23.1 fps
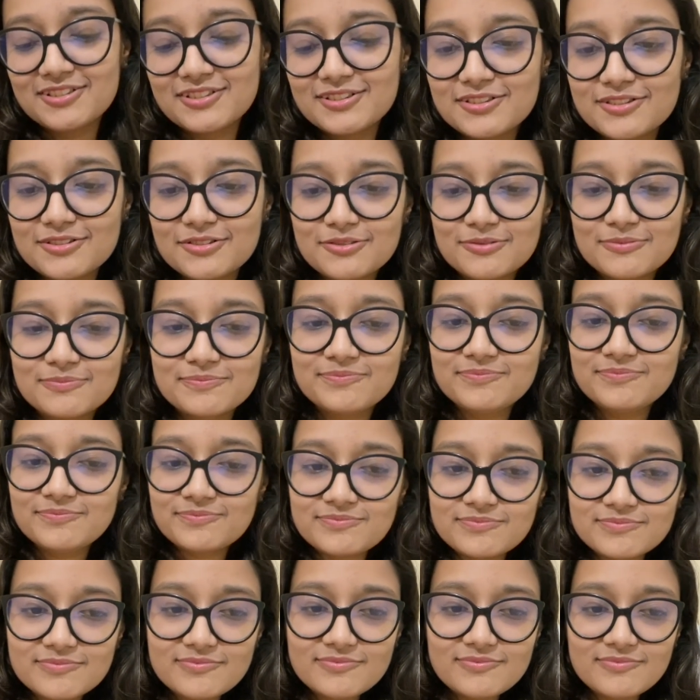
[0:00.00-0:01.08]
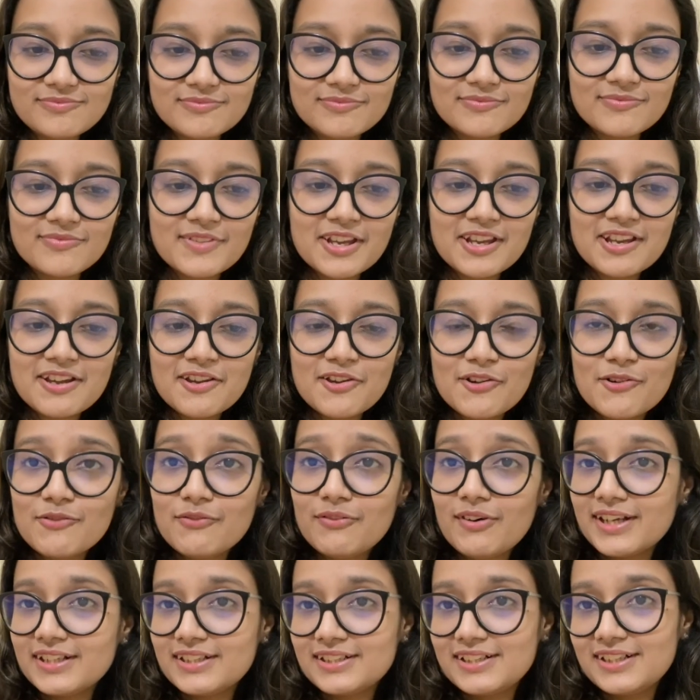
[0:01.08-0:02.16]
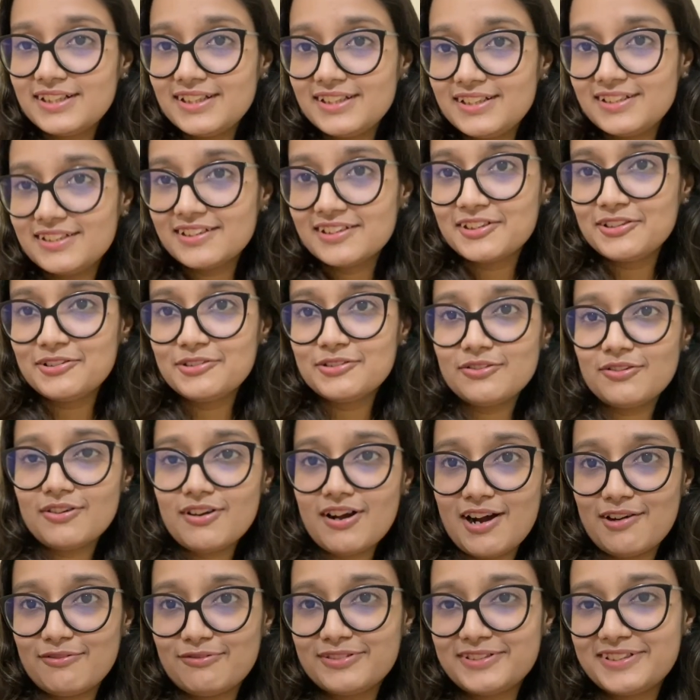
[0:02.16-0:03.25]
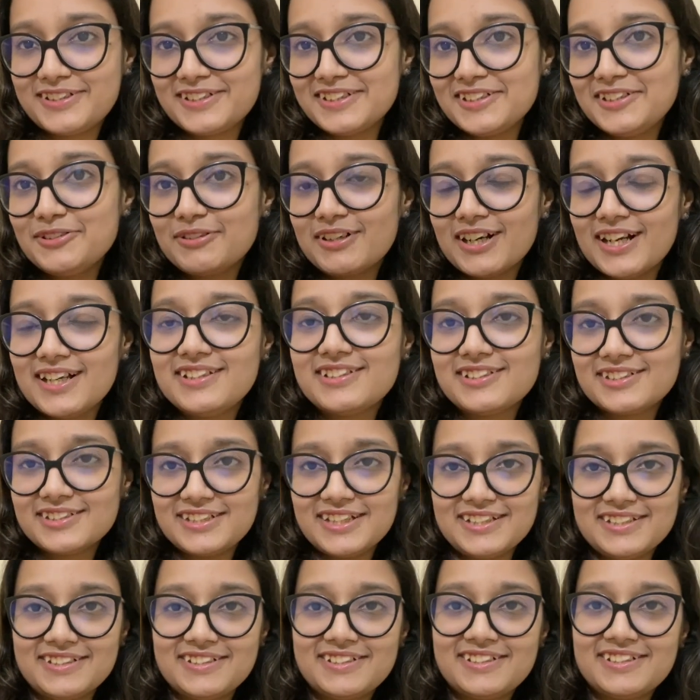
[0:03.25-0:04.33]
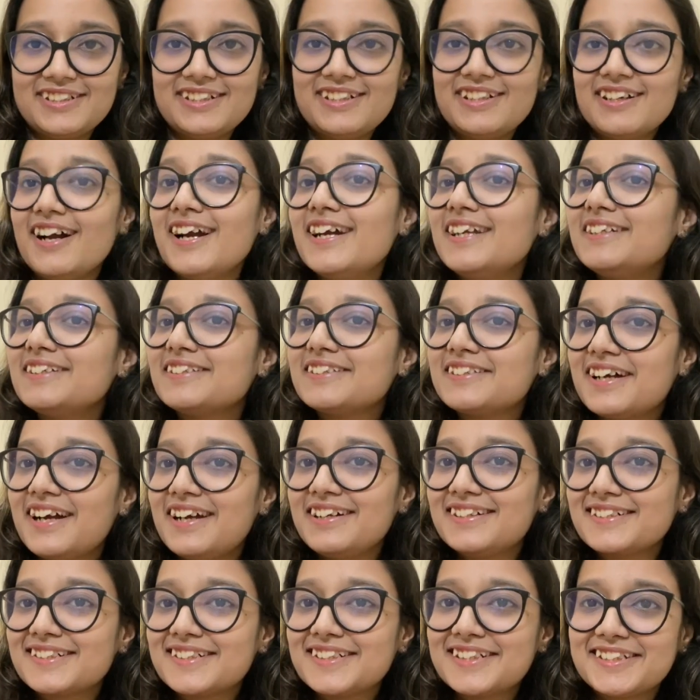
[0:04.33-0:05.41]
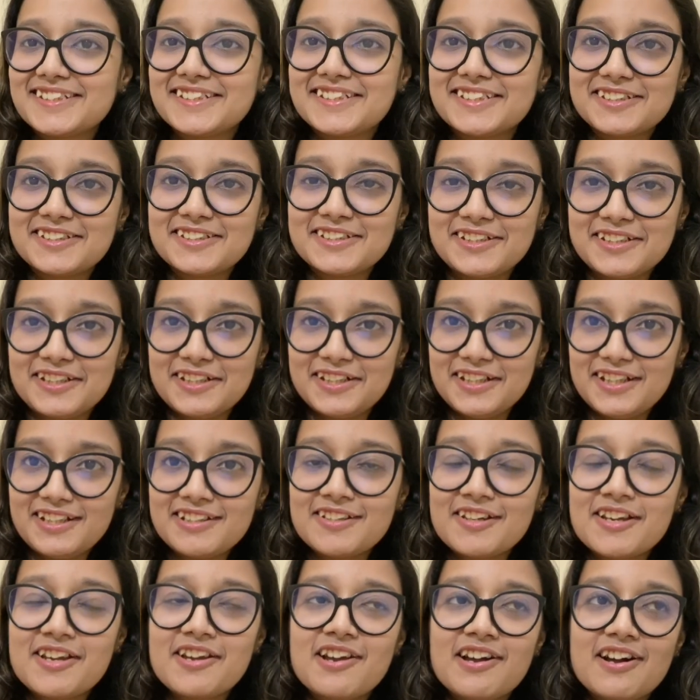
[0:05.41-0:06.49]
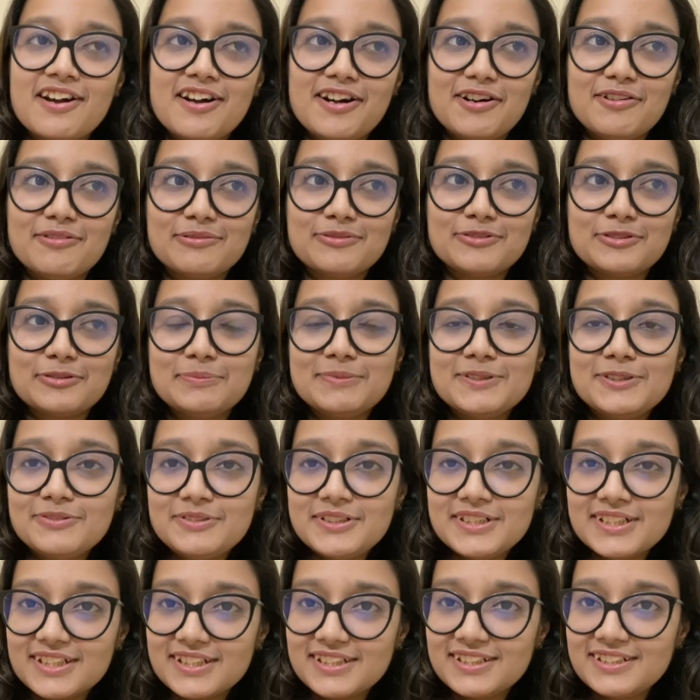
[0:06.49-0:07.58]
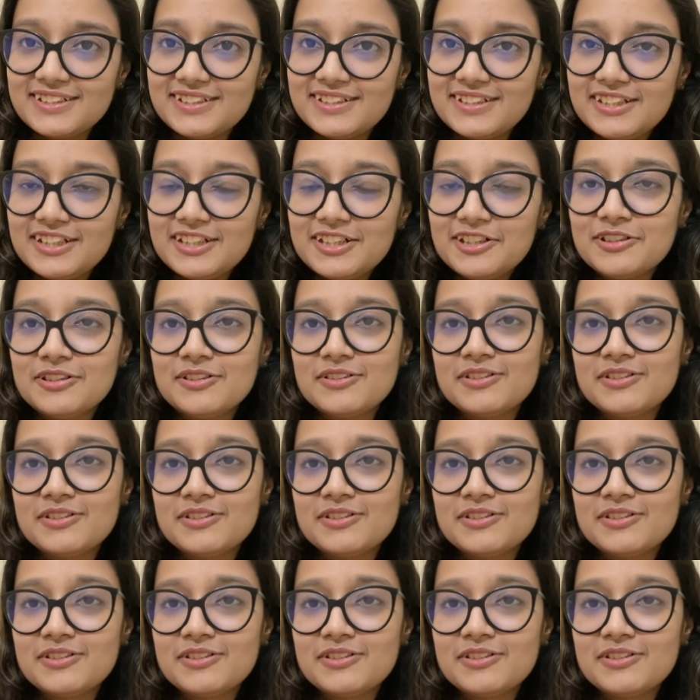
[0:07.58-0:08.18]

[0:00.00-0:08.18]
So finally, you know, after you guys suggested, I decided that this Sunday I won't be doing anything.